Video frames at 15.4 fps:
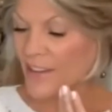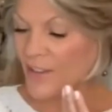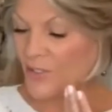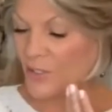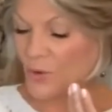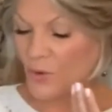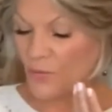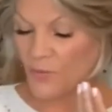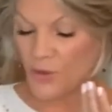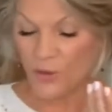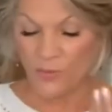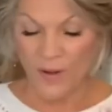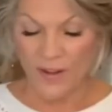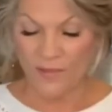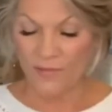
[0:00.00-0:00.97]
So if you're
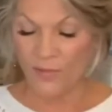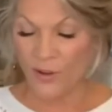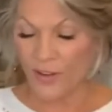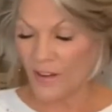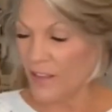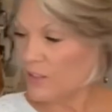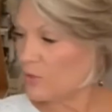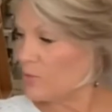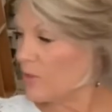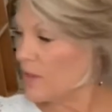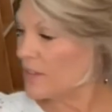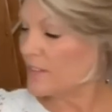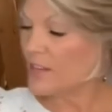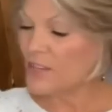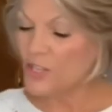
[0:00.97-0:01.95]
ready for another
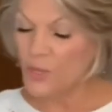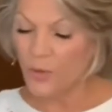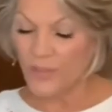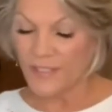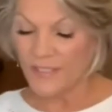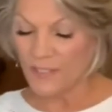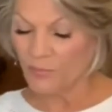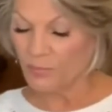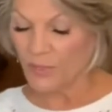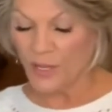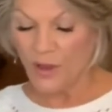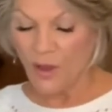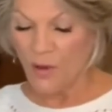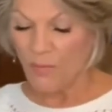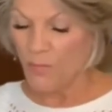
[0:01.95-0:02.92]
one, you would simply
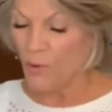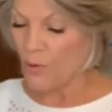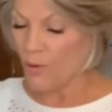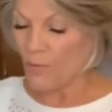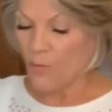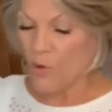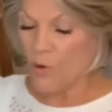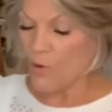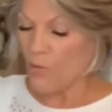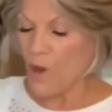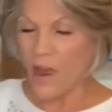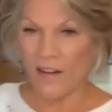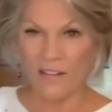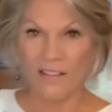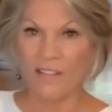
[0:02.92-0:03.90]
pour more
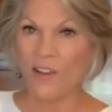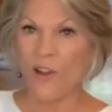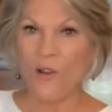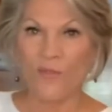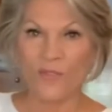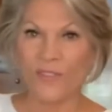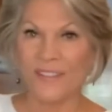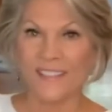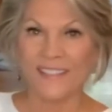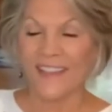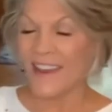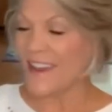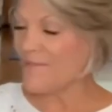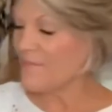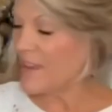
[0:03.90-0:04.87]
water over the
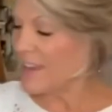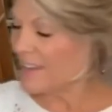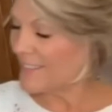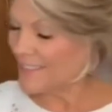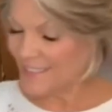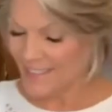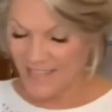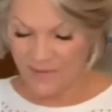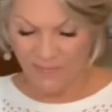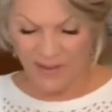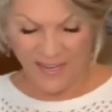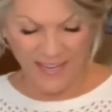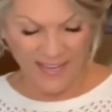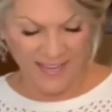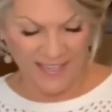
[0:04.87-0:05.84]
same and steep it
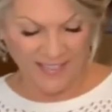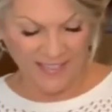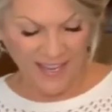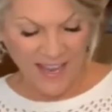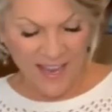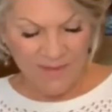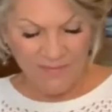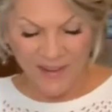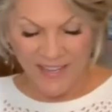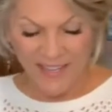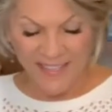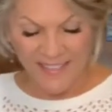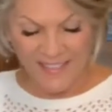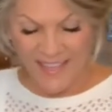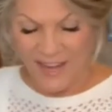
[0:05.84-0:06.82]
again. But
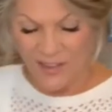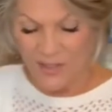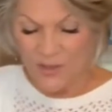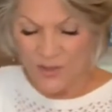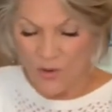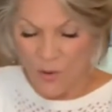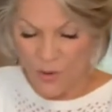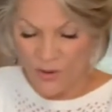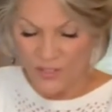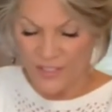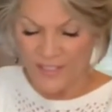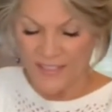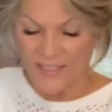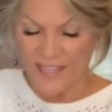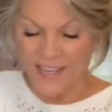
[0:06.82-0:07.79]
isn't that
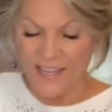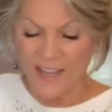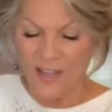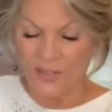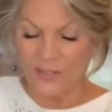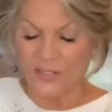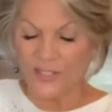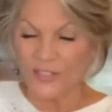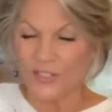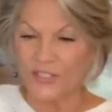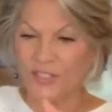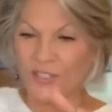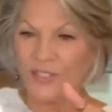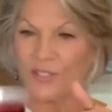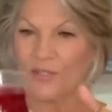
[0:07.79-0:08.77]
gorgeous? That color is
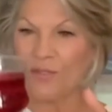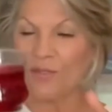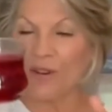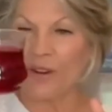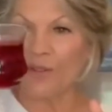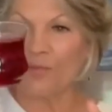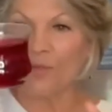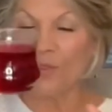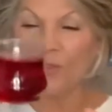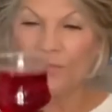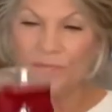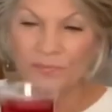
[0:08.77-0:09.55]
just incredible.